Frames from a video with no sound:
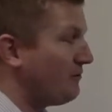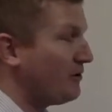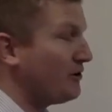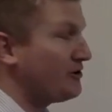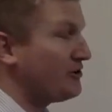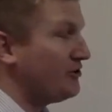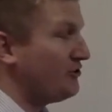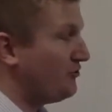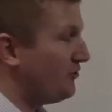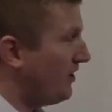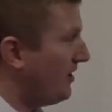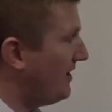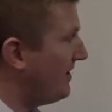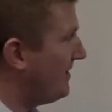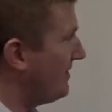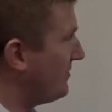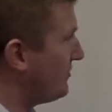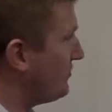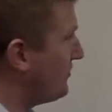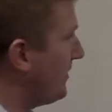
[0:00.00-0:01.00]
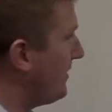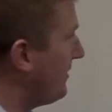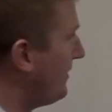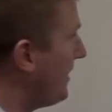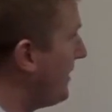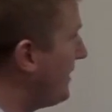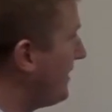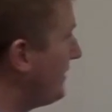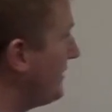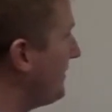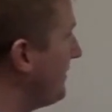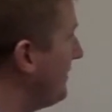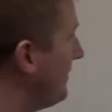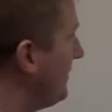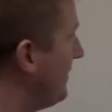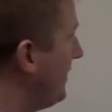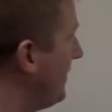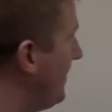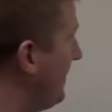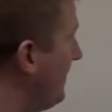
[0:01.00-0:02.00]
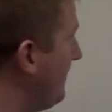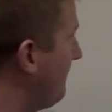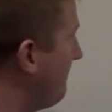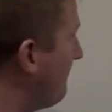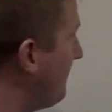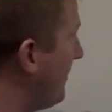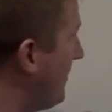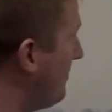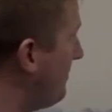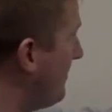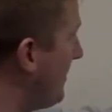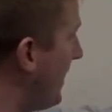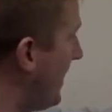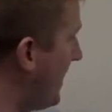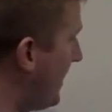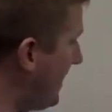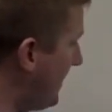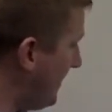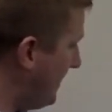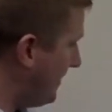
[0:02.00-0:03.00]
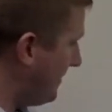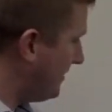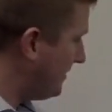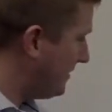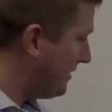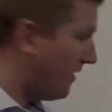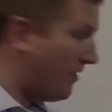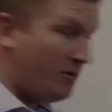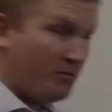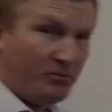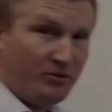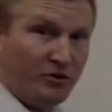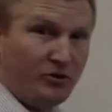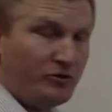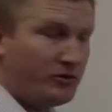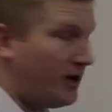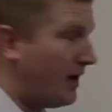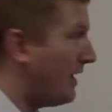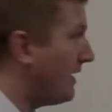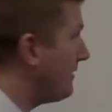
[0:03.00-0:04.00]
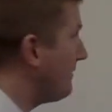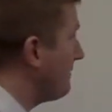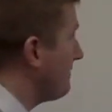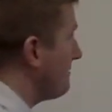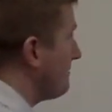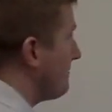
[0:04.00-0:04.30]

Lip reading: to draw a straight line from A to the blue line,